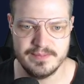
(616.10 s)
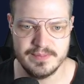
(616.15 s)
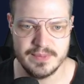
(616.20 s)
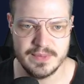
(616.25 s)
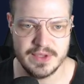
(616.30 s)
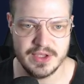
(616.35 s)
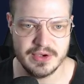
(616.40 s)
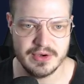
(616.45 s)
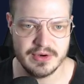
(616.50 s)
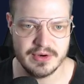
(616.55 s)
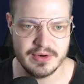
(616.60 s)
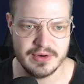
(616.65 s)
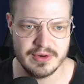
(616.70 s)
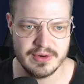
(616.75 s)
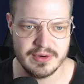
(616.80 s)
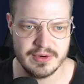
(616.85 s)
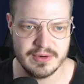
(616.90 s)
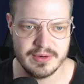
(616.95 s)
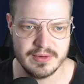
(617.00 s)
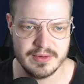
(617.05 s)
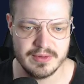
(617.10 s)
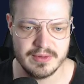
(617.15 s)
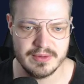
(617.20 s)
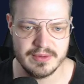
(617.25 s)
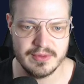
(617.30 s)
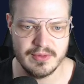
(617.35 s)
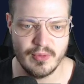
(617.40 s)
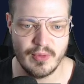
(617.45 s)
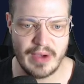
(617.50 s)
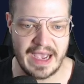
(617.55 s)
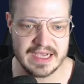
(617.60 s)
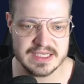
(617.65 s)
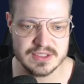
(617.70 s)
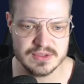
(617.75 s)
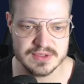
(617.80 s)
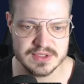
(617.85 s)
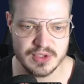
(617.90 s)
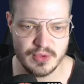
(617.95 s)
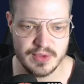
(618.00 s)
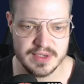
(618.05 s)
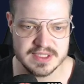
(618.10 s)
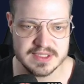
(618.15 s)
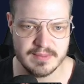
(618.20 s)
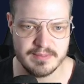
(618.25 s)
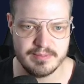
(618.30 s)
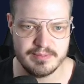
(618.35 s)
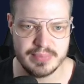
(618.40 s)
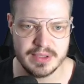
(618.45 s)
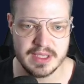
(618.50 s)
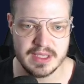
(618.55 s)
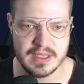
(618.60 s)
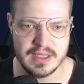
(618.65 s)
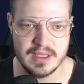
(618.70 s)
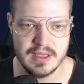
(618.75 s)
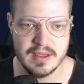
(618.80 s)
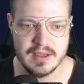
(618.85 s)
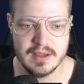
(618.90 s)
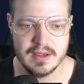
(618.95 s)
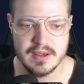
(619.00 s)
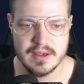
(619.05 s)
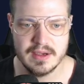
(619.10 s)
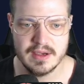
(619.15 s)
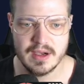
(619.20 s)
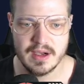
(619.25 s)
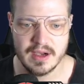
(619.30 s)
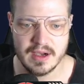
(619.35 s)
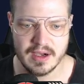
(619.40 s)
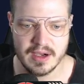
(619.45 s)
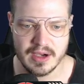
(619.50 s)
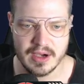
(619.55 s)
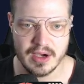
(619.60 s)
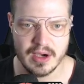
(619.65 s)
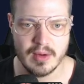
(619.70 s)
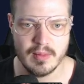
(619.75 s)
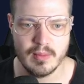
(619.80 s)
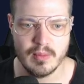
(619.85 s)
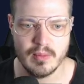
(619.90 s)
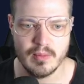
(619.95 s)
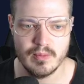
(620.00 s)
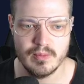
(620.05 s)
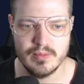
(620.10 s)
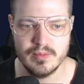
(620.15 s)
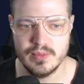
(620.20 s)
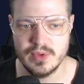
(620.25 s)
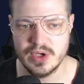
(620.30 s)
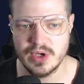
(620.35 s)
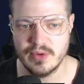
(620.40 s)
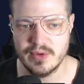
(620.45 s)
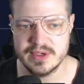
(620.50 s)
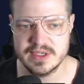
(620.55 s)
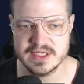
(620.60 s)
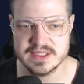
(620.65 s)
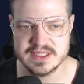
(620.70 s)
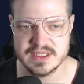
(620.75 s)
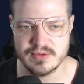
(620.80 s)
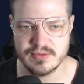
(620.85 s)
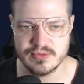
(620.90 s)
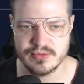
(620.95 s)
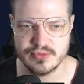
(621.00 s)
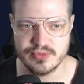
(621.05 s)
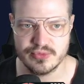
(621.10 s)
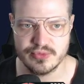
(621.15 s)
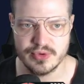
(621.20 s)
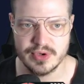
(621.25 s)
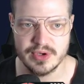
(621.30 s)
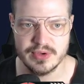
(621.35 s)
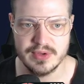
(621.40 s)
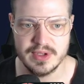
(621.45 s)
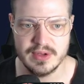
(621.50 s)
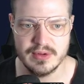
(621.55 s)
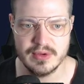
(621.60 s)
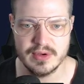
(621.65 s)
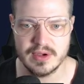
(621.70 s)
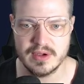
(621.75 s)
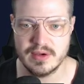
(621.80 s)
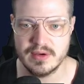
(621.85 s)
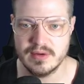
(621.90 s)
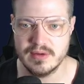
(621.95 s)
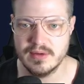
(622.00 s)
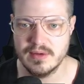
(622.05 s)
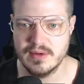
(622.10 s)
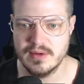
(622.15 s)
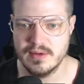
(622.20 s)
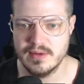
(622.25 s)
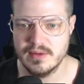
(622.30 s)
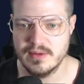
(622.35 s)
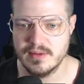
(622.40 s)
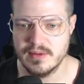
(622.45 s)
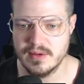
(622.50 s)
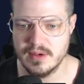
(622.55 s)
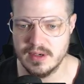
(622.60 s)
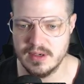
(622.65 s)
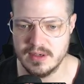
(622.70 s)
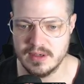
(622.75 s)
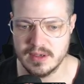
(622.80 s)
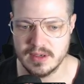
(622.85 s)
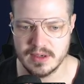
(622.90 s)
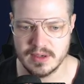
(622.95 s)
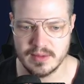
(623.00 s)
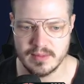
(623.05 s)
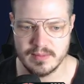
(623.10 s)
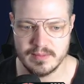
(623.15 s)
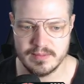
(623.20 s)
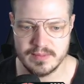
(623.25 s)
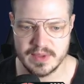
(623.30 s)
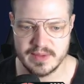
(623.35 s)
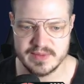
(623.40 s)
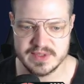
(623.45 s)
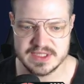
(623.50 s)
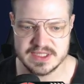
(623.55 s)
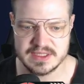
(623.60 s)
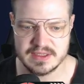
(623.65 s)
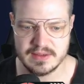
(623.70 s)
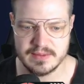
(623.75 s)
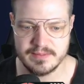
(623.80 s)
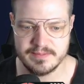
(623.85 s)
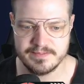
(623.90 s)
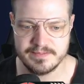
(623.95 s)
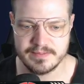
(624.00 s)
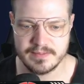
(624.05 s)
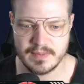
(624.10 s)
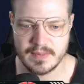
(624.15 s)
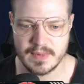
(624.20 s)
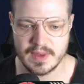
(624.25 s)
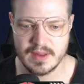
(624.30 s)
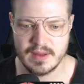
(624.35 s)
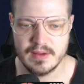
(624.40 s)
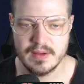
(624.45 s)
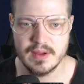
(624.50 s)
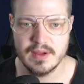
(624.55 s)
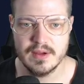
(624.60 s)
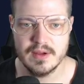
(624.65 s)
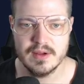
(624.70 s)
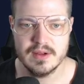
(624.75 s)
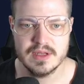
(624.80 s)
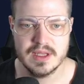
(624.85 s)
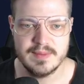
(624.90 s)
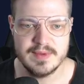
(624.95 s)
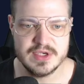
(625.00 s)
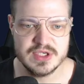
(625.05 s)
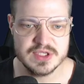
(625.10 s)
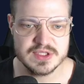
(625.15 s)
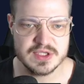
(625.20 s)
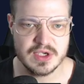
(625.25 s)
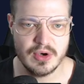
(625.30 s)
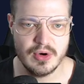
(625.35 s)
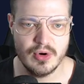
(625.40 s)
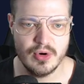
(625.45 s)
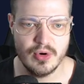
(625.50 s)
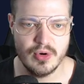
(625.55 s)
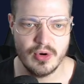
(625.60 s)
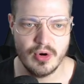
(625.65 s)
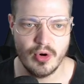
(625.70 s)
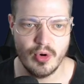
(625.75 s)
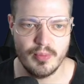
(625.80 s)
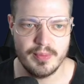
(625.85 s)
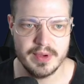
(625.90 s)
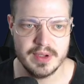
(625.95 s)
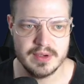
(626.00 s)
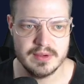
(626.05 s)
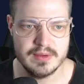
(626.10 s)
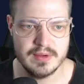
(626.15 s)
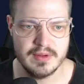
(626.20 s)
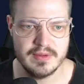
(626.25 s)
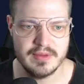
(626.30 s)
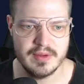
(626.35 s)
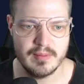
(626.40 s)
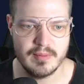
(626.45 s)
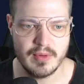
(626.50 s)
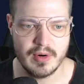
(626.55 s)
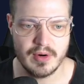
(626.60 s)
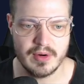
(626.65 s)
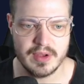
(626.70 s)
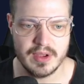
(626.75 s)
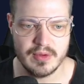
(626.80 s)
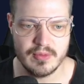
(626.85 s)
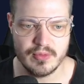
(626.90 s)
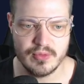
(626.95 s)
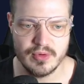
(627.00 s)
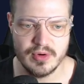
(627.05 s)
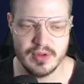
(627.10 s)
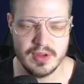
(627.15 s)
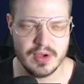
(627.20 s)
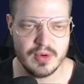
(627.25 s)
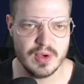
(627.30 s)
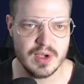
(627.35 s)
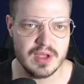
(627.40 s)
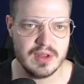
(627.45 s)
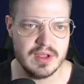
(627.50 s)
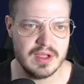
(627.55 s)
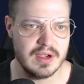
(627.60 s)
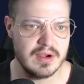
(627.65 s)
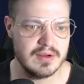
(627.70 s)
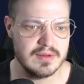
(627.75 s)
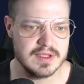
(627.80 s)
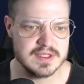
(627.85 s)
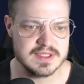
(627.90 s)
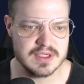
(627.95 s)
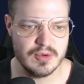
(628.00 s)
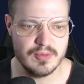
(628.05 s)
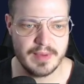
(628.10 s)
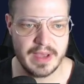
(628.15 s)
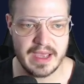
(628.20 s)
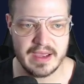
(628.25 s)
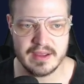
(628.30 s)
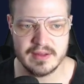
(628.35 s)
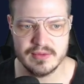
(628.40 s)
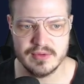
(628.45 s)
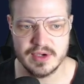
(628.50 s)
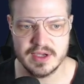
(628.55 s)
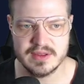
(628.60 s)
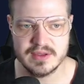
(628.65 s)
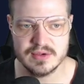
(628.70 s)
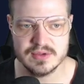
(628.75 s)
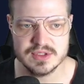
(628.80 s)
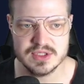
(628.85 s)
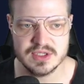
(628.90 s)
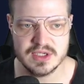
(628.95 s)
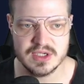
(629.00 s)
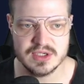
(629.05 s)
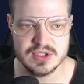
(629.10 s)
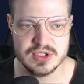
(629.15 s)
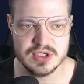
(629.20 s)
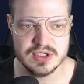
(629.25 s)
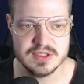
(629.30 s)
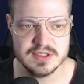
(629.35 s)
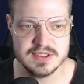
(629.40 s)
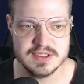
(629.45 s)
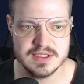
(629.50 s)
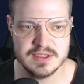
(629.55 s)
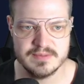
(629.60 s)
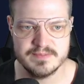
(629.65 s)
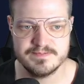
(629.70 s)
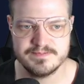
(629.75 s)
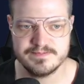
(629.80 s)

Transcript: your Waxel is going to be. You know, it doesn't really look, let me see. Let me just go open the market really quickly here, and let's go back and look at those ninjas.